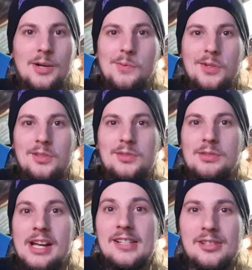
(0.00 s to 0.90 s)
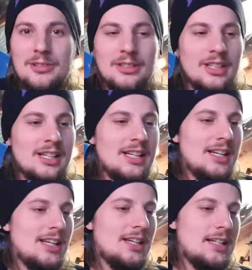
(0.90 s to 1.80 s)
I wanted to ask her.
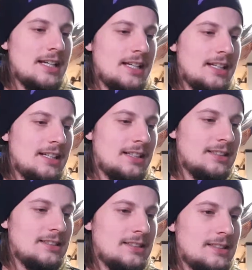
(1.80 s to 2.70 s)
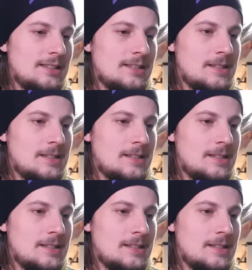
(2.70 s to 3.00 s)
And